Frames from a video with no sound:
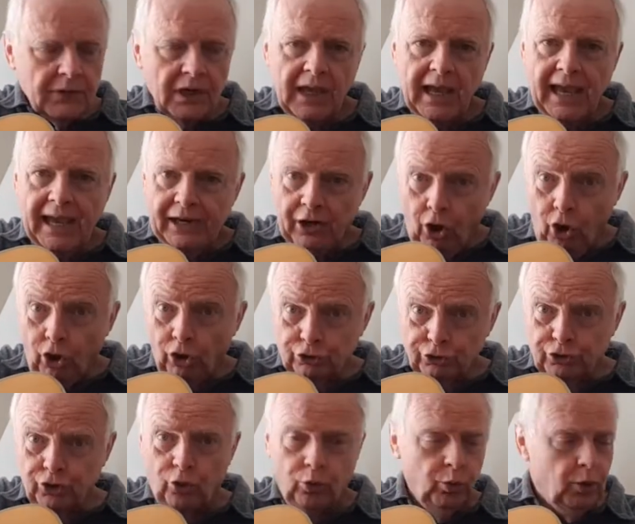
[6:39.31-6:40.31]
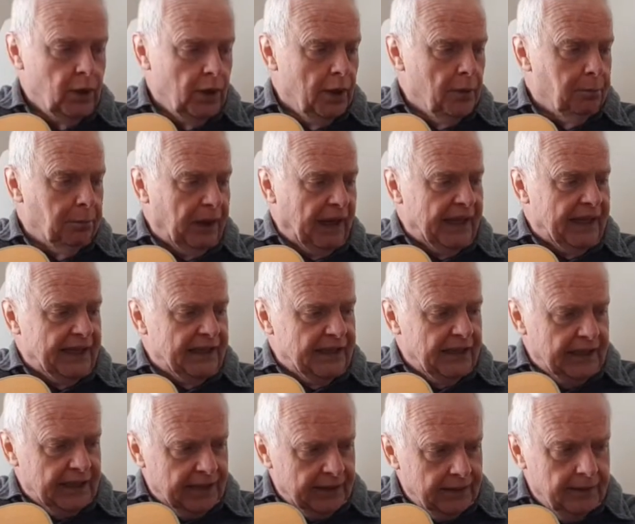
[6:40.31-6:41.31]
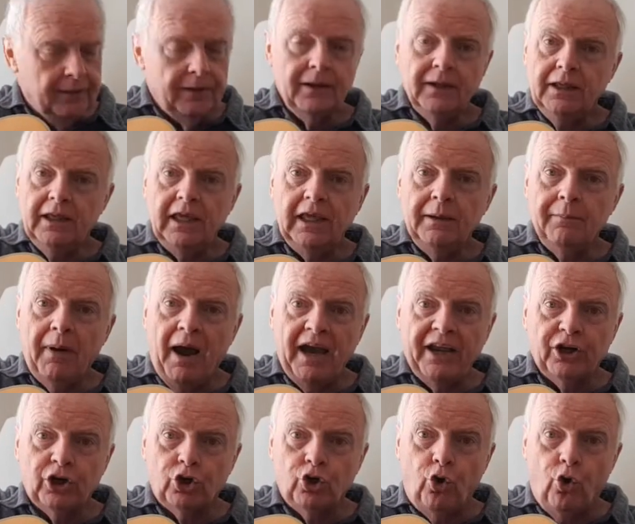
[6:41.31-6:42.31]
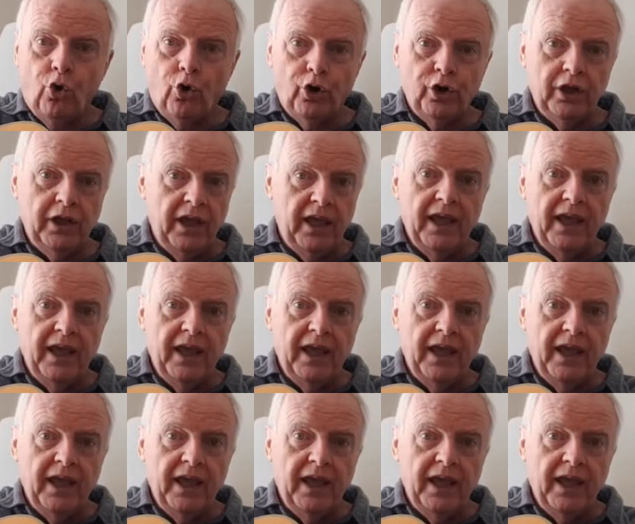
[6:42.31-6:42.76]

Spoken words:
And also, playing the E minor chord,